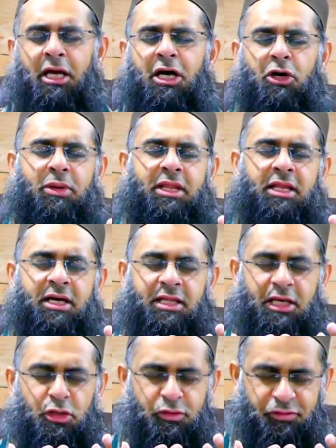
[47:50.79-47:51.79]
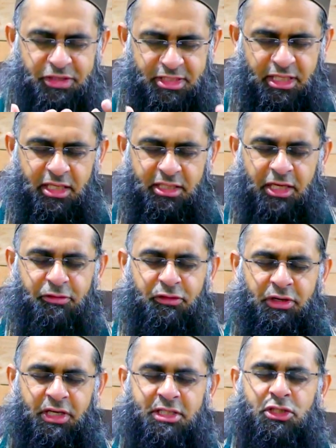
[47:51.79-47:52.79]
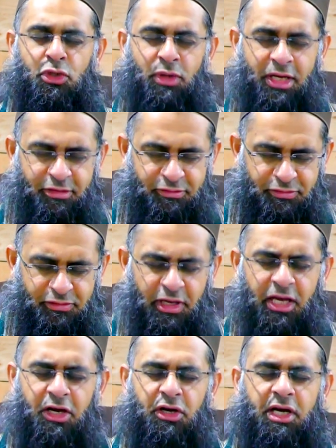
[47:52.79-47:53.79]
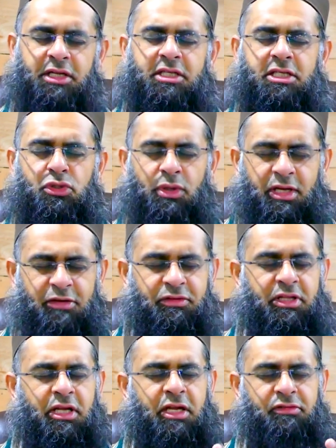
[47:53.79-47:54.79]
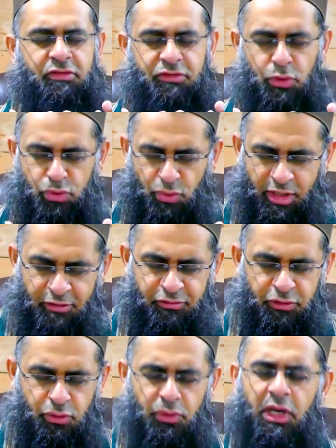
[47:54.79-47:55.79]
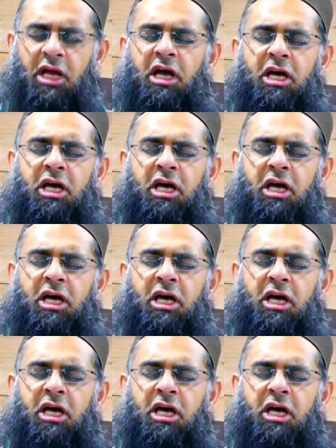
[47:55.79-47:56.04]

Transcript: Oh Allah, that you facilitate for us your love. Grant us your love and the love of those who love you.